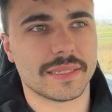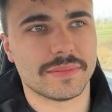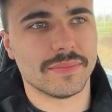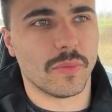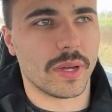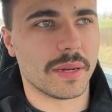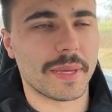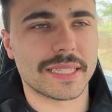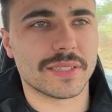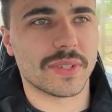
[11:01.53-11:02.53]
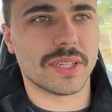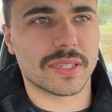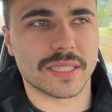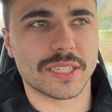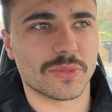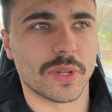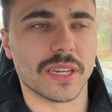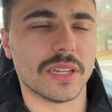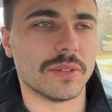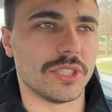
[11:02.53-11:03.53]
wanted to make this video because I just want
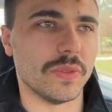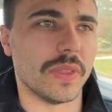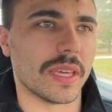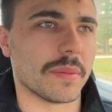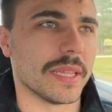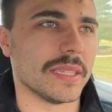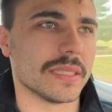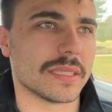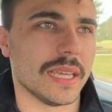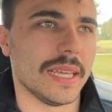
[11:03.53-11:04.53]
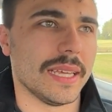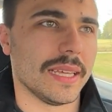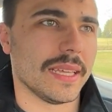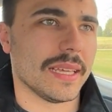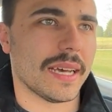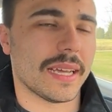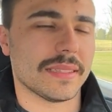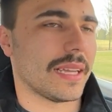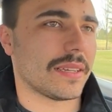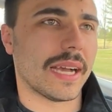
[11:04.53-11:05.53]
to know what you think about this.
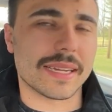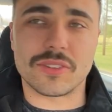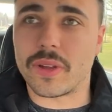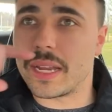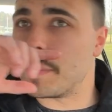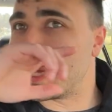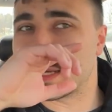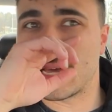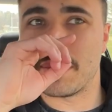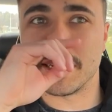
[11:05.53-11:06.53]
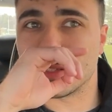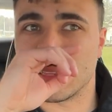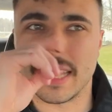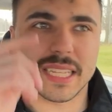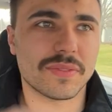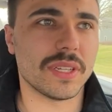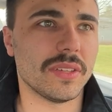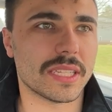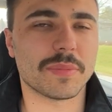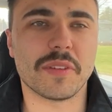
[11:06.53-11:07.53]
I got great amount of comments on the last
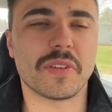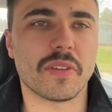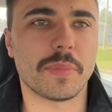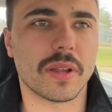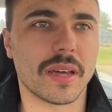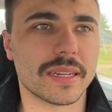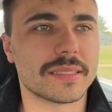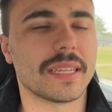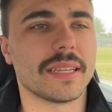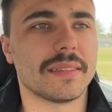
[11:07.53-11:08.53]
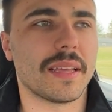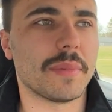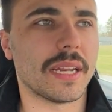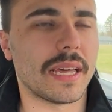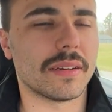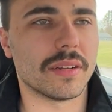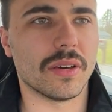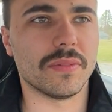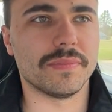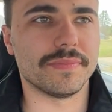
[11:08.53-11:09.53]
video. That's my favorite part. Honestly, I mean, I don't
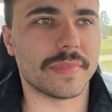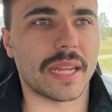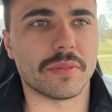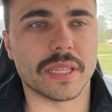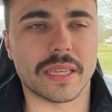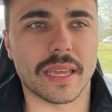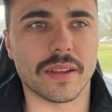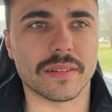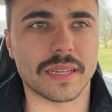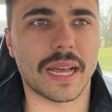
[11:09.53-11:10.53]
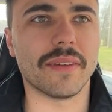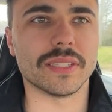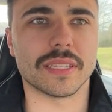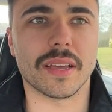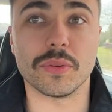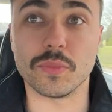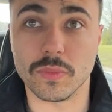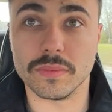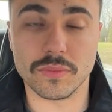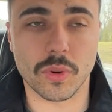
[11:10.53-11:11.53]
know. I don't really care. Obviously, I
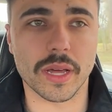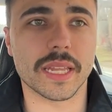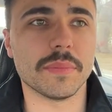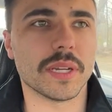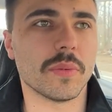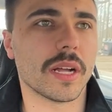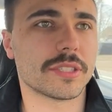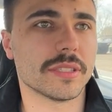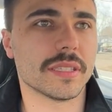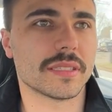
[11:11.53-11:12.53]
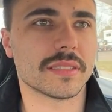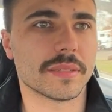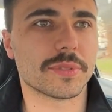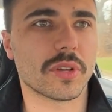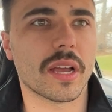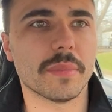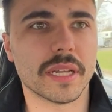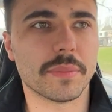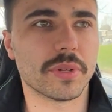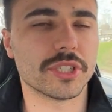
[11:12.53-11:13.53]
would want anybody watching this to subscribe.
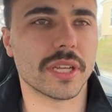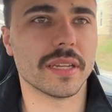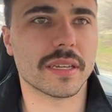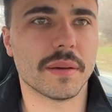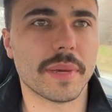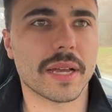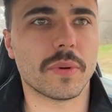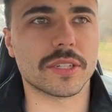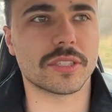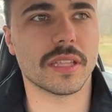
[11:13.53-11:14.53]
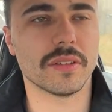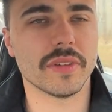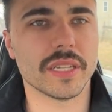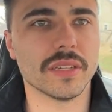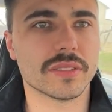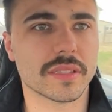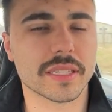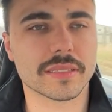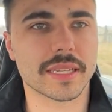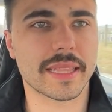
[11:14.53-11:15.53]
I'd appreciate it. Come back, watch the other videos and
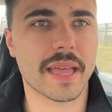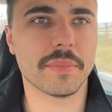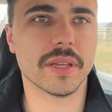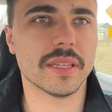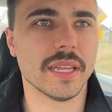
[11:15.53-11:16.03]
things like that. But